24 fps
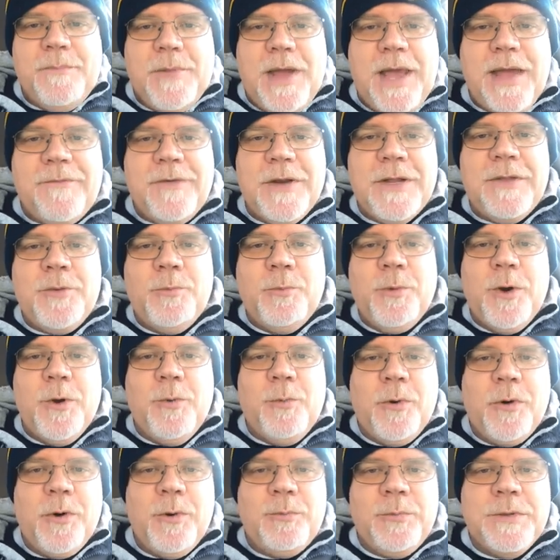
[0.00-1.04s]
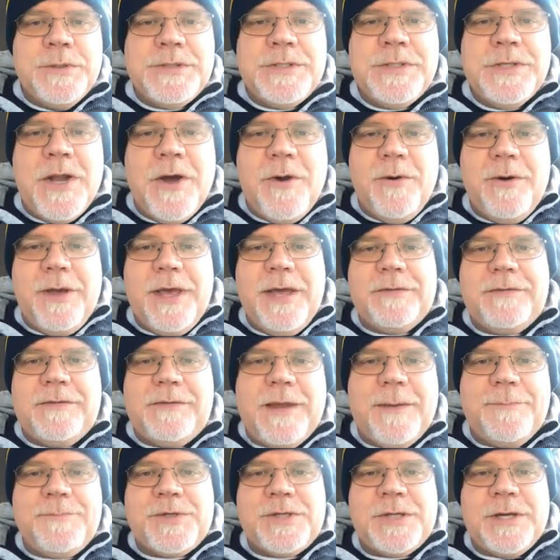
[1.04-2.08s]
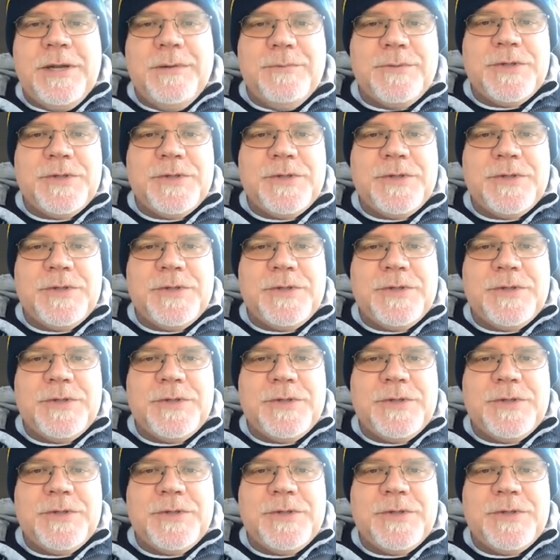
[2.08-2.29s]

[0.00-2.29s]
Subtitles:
Heaven in the Real World was no exception.